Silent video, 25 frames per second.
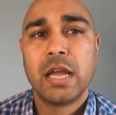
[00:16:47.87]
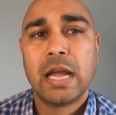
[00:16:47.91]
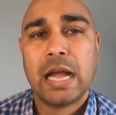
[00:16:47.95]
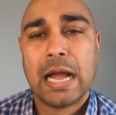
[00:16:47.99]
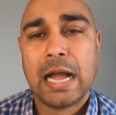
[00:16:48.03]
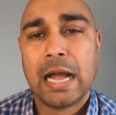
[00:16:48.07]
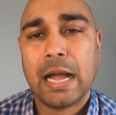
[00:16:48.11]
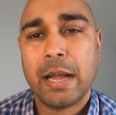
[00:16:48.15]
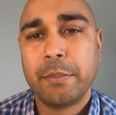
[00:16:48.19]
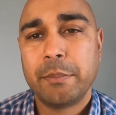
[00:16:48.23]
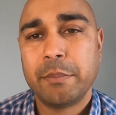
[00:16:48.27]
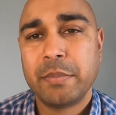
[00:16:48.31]

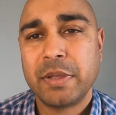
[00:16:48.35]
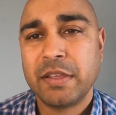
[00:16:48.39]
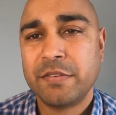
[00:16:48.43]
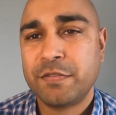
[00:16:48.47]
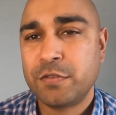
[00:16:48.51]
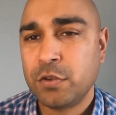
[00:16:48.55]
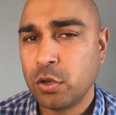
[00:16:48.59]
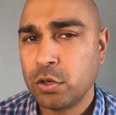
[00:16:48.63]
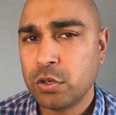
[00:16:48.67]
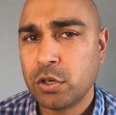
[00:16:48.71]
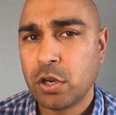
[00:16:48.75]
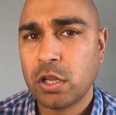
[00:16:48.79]
If
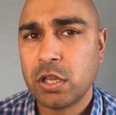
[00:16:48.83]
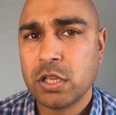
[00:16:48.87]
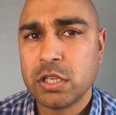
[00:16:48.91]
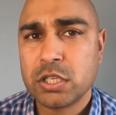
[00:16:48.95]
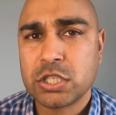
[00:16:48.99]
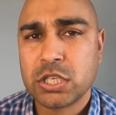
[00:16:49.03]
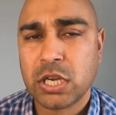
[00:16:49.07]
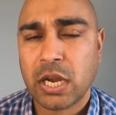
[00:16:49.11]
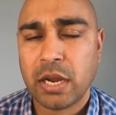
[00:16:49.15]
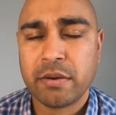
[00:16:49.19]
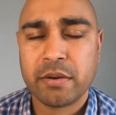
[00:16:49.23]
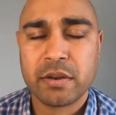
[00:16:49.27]
you're knowledge
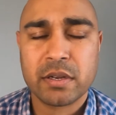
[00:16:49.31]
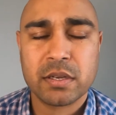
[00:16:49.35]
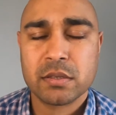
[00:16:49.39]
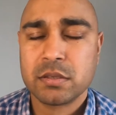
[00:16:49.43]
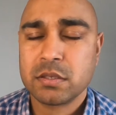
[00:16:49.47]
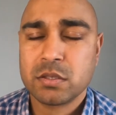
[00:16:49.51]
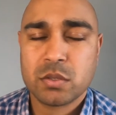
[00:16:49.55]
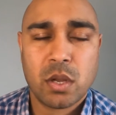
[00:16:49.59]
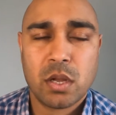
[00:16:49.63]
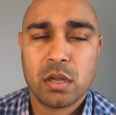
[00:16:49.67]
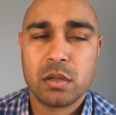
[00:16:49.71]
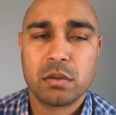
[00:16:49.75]
sharing
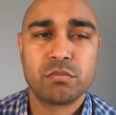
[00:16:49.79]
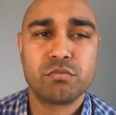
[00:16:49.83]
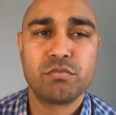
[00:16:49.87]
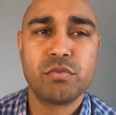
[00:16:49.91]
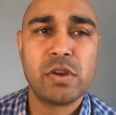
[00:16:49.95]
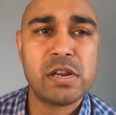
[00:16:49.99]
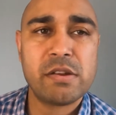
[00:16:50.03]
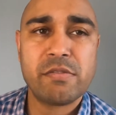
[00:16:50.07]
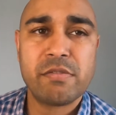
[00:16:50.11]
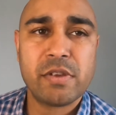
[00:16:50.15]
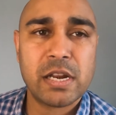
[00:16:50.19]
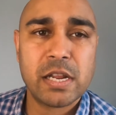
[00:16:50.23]
as well,
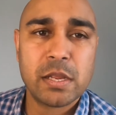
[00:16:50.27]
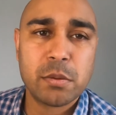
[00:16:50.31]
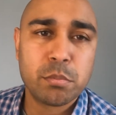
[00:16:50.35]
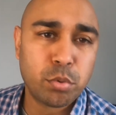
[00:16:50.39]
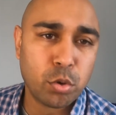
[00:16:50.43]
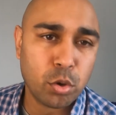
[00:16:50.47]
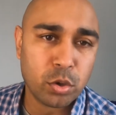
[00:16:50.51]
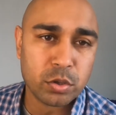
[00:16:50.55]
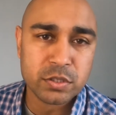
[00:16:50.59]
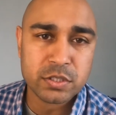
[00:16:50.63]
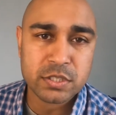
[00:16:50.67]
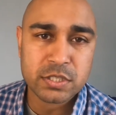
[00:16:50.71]
really, really
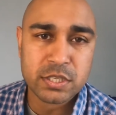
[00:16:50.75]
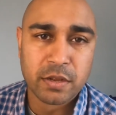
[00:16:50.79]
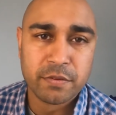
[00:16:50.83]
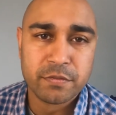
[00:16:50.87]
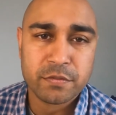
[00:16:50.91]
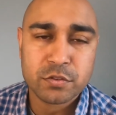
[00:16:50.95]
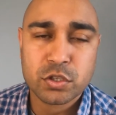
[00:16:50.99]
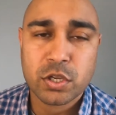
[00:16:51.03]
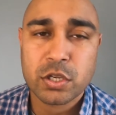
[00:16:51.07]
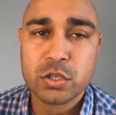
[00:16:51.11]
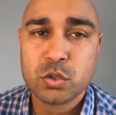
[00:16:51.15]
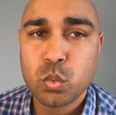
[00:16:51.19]
important stuff.
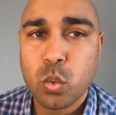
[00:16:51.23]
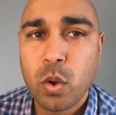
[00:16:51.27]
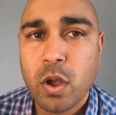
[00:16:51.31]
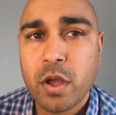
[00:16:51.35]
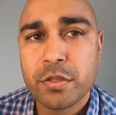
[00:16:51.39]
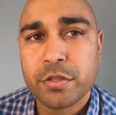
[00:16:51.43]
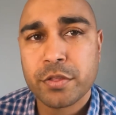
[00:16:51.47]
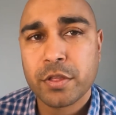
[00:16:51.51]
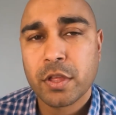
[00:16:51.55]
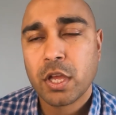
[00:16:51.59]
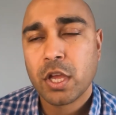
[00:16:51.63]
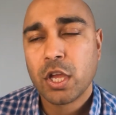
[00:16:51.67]
So it's
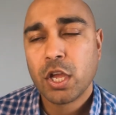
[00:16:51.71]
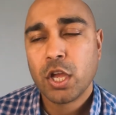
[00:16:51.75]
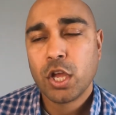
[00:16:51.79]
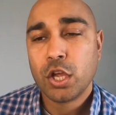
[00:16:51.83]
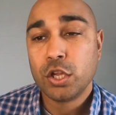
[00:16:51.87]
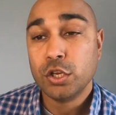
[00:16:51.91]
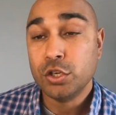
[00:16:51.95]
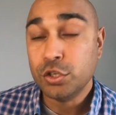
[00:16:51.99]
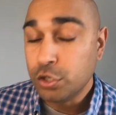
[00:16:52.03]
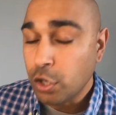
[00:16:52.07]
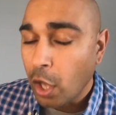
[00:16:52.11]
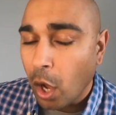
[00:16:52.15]
worth
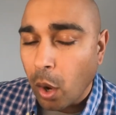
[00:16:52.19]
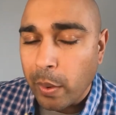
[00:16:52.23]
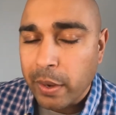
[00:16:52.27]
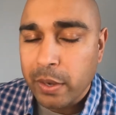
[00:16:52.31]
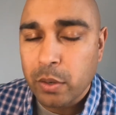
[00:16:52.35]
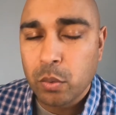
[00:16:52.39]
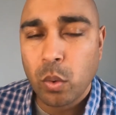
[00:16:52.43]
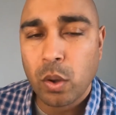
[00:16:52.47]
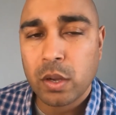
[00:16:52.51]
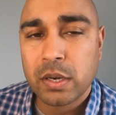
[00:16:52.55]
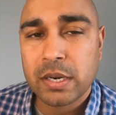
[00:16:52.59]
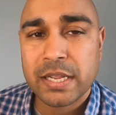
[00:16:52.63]

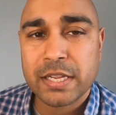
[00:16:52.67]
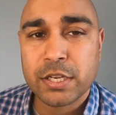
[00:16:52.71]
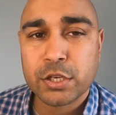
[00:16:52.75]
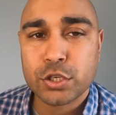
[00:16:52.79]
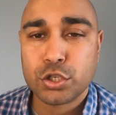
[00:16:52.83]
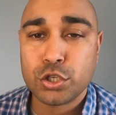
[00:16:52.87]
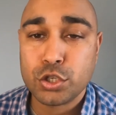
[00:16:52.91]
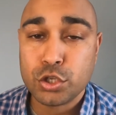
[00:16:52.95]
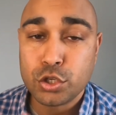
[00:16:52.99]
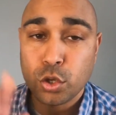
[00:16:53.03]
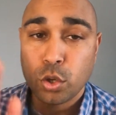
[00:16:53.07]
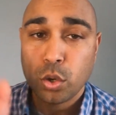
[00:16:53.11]
knowing what
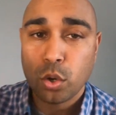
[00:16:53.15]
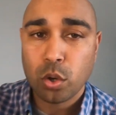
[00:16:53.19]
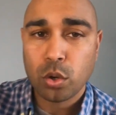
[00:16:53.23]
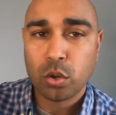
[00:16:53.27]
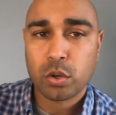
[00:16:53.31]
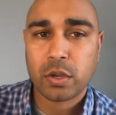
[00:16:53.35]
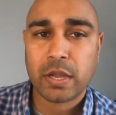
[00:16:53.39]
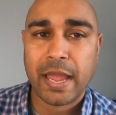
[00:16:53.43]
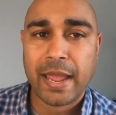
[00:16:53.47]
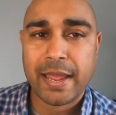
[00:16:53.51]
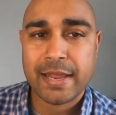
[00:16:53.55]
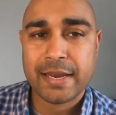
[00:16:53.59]
links you're
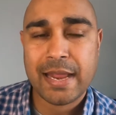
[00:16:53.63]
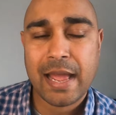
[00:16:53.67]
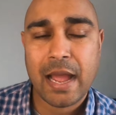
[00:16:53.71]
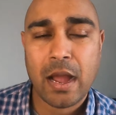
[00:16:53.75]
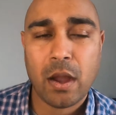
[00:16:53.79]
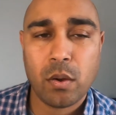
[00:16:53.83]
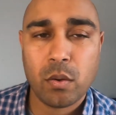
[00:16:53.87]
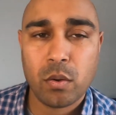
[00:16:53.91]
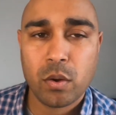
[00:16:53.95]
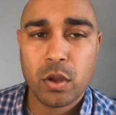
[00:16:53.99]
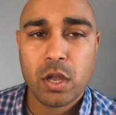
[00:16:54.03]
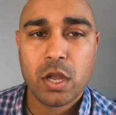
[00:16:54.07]
getting
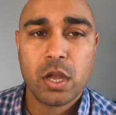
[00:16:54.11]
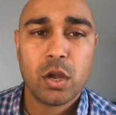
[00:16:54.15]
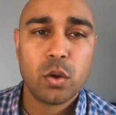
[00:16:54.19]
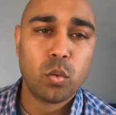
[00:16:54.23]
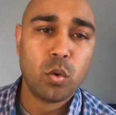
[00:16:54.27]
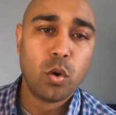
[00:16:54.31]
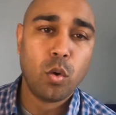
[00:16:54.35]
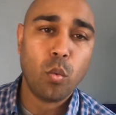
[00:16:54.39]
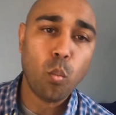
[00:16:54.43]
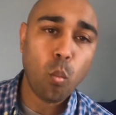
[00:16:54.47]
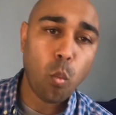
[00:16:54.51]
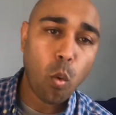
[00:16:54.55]
out
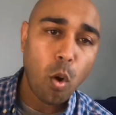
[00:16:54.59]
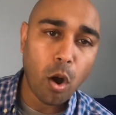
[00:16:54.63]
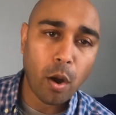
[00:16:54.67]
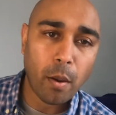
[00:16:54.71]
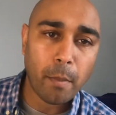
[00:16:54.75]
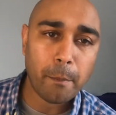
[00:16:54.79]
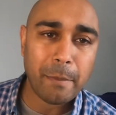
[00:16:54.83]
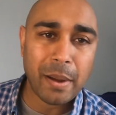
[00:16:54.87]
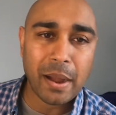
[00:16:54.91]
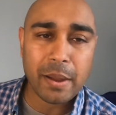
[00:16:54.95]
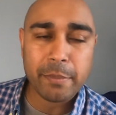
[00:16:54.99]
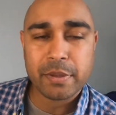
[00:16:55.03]
and what
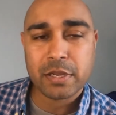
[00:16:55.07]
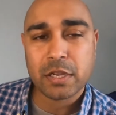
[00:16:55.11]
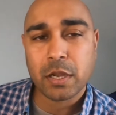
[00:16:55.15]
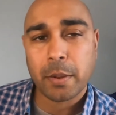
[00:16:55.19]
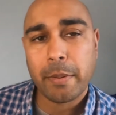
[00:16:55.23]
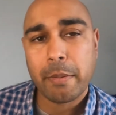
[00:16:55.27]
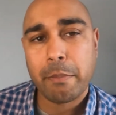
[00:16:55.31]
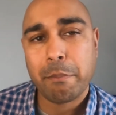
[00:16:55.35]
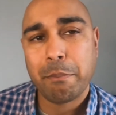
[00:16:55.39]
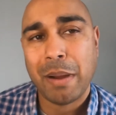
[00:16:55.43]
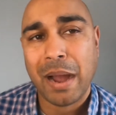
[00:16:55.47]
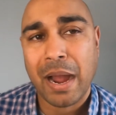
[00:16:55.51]
might be
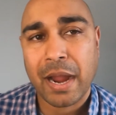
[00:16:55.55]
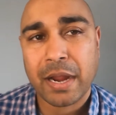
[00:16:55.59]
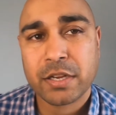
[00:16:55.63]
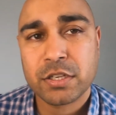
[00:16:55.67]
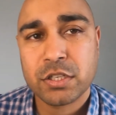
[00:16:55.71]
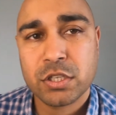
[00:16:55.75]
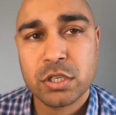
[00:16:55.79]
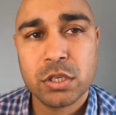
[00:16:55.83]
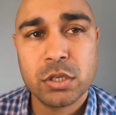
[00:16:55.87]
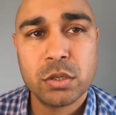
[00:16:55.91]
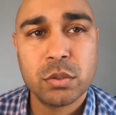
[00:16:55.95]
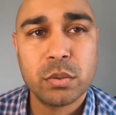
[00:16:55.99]
coming back
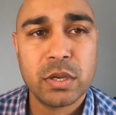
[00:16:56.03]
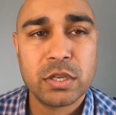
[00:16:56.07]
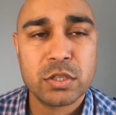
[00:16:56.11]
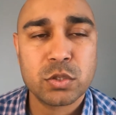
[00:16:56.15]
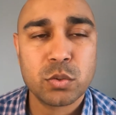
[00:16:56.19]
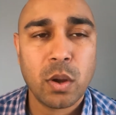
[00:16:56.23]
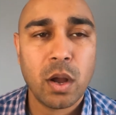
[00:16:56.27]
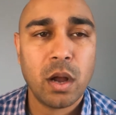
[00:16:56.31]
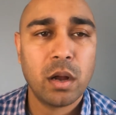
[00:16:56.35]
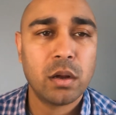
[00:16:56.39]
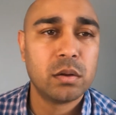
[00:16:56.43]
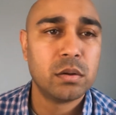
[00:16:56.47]
to you as
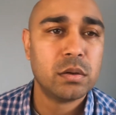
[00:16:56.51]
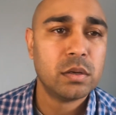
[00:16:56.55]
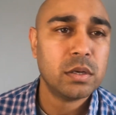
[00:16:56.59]
well.